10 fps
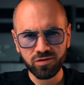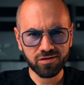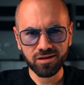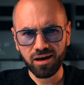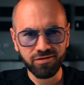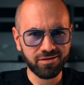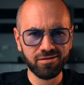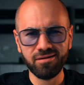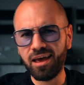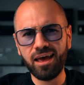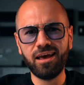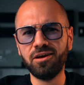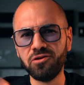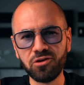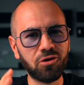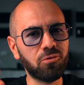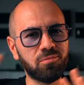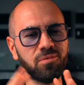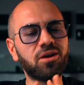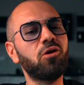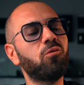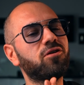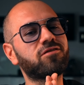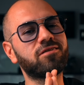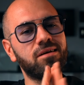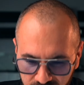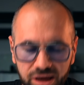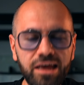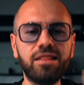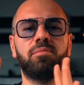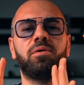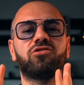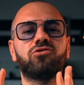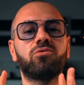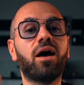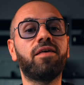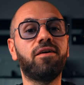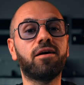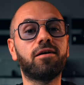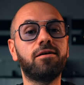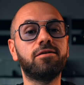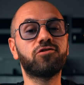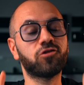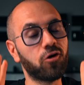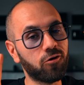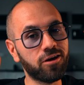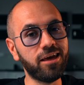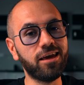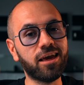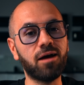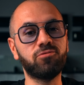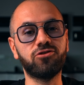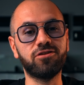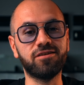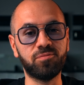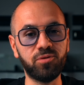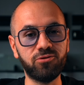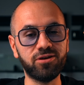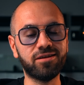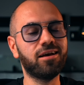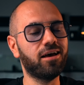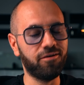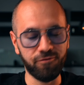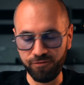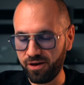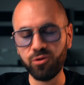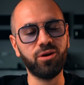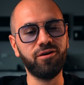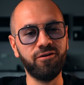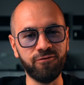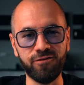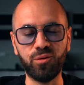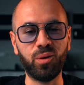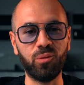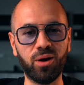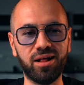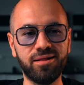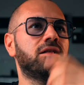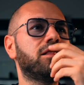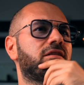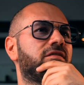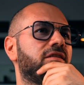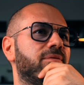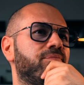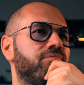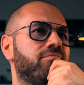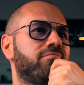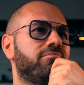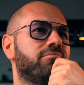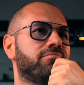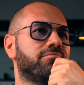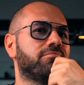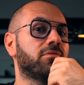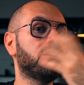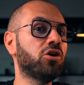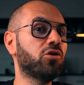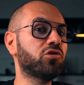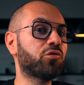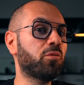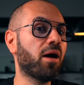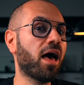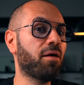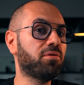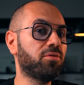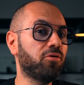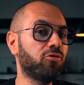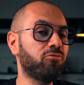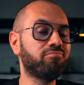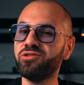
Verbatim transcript: stuff and eh, he, he was in the picture right there. So he captured the spirit very, very well. Let's see. Mm, Joost from Appelboom.